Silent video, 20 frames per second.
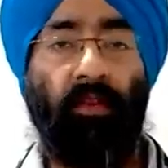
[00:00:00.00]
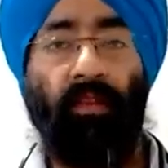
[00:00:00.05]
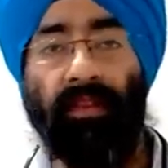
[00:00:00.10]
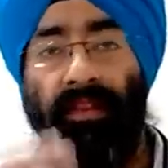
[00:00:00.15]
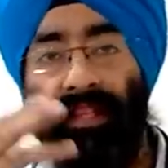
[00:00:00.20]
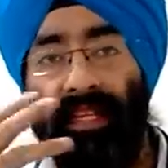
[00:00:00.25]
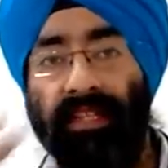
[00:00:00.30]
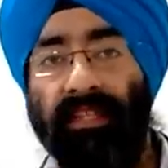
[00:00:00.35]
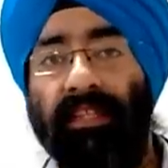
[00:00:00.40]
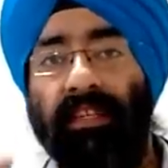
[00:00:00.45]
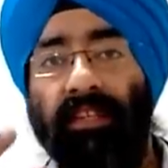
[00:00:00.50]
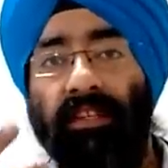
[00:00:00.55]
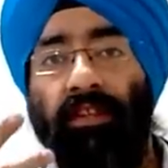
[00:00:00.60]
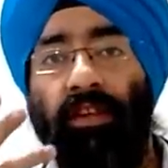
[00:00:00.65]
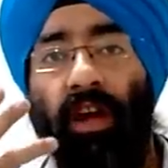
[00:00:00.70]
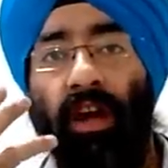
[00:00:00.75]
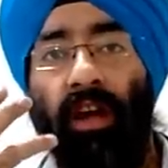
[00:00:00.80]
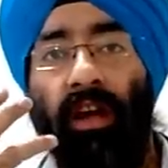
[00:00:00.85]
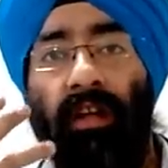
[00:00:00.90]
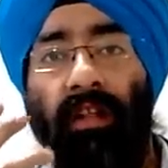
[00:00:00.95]
This
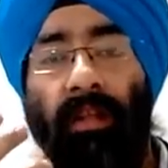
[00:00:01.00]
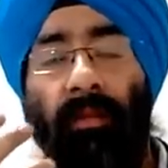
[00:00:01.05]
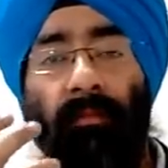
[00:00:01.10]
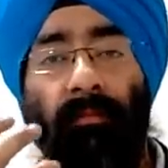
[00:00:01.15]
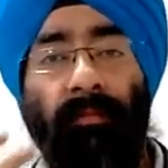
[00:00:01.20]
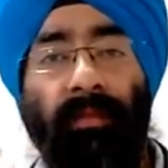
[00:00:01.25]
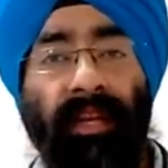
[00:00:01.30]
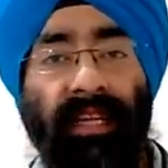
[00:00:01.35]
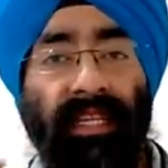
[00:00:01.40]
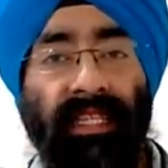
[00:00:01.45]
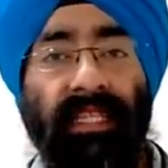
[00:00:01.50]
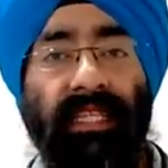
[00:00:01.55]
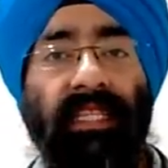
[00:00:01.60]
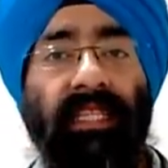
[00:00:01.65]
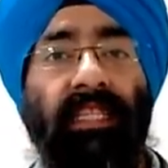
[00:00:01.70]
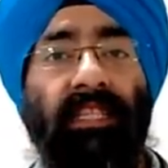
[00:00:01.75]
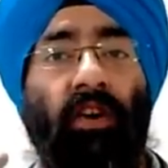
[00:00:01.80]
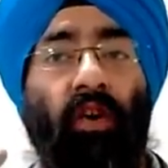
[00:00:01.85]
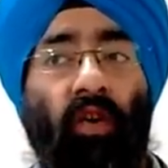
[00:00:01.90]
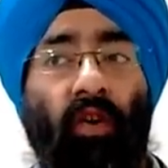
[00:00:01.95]
is the
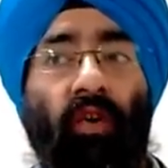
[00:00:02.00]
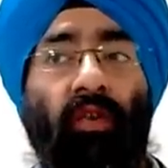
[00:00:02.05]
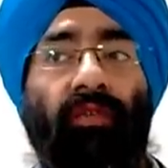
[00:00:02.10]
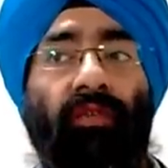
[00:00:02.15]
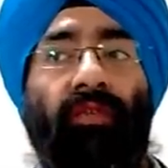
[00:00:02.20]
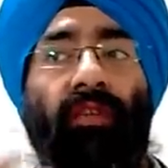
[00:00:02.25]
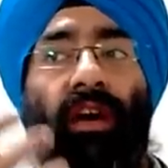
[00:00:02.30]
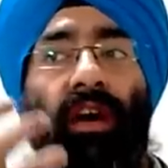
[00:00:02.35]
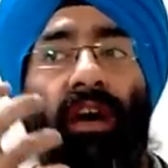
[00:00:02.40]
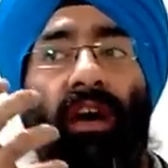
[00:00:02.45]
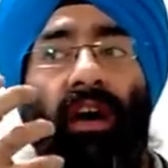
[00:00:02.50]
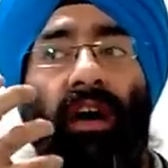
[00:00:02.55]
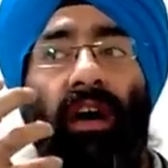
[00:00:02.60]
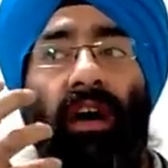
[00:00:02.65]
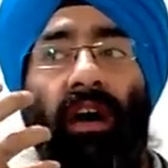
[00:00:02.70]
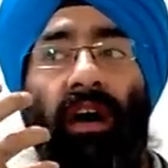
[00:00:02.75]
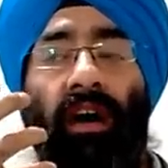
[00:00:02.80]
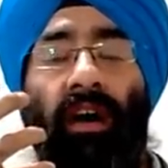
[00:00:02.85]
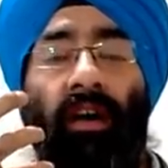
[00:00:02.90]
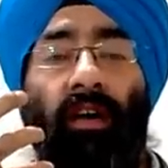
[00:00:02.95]
basis of
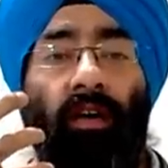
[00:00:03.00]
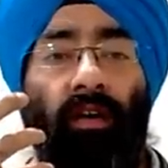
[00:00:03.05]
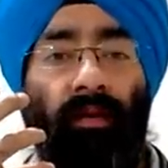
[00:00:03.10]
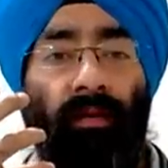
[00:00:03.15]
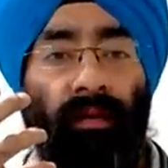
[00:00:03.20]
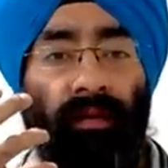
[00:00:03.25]
uh,